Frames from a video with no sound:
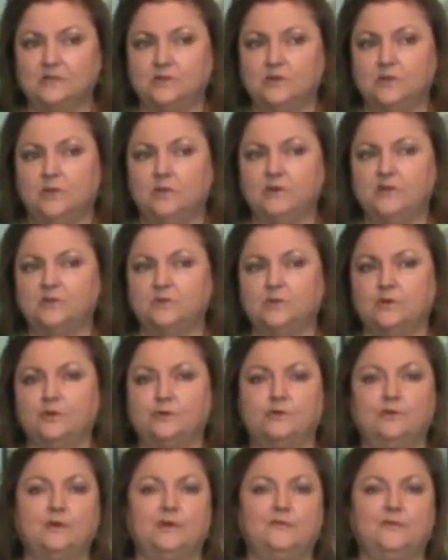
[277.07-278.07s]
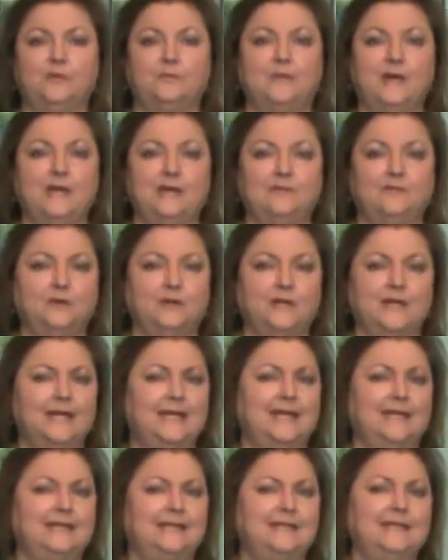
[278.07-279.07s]
you always wonder if you're paying for it,
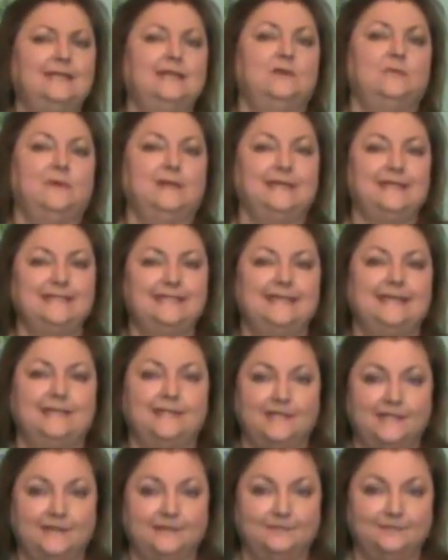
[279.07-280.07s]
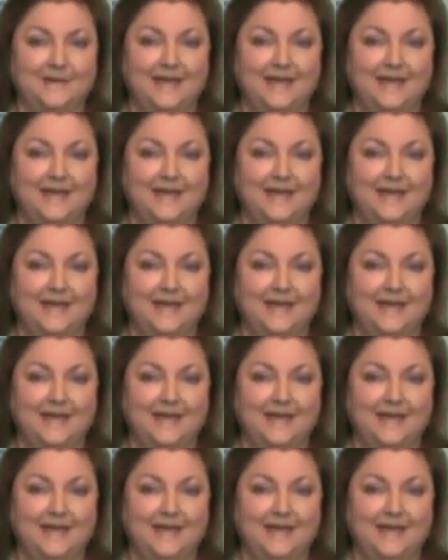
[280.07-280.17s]
did they really send it?